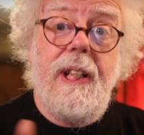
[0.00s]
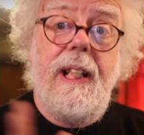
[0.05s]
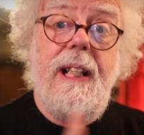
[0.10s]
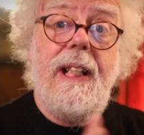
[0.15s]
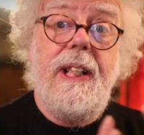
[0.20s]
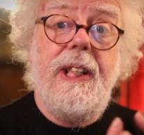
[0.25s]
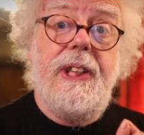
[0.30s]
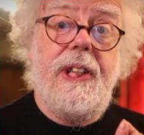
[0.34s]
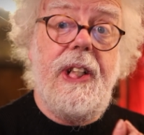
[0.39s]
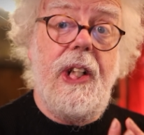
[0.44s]

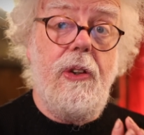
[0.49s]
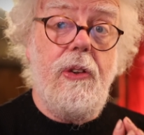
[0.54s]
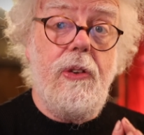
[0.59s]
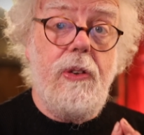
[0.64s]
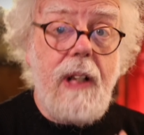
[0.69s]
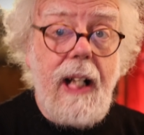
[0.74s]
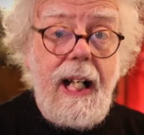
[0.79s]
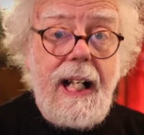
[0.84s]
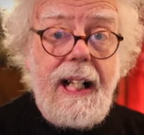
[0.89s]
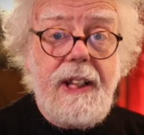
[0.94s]
its
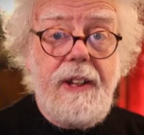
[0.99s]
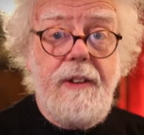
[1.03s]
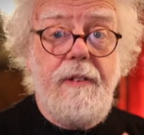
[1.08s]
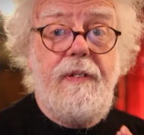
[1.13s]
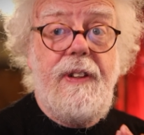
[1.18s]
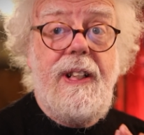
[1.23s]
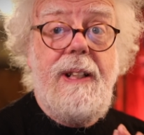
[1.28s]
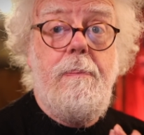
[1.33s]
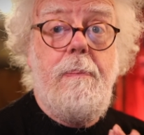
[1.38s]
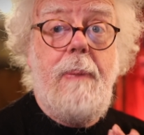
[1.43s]
direct
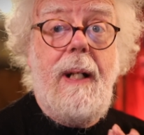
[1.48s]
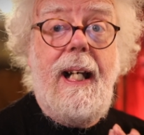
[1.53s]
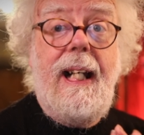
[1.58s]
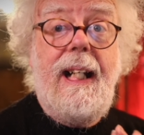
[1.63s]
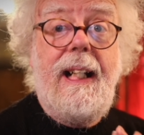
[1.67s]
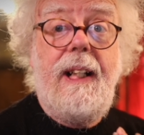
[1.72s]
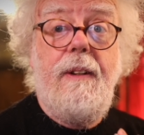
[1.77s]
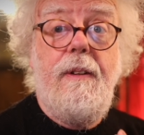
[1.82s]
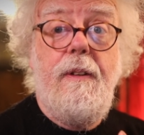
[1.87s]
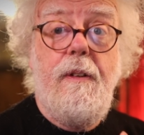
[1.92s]

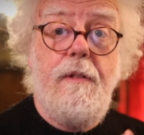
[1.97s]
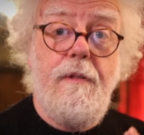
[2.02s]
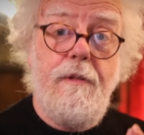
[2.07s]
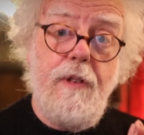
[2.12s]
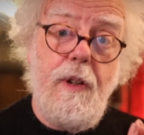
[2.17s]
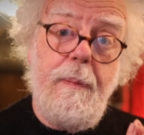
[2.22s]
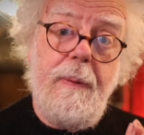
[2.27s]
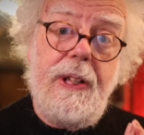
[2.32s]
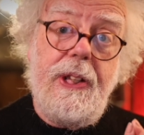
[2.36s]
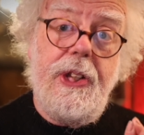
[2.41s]
feedback
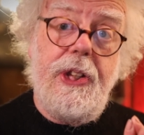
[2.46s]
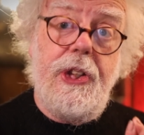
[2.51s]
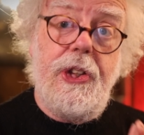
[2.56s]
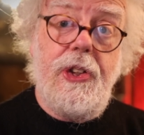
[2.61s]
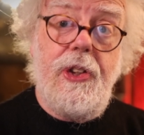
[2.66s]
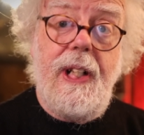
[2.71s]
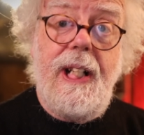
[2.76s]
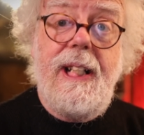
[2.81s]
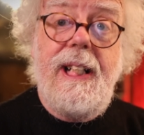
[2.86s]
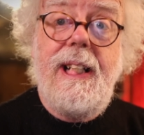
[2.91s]
from its
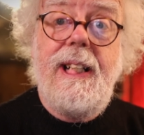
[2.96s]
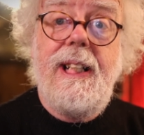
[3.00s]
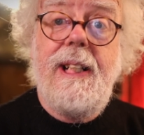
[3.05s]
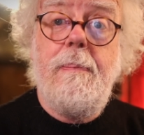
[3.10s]
training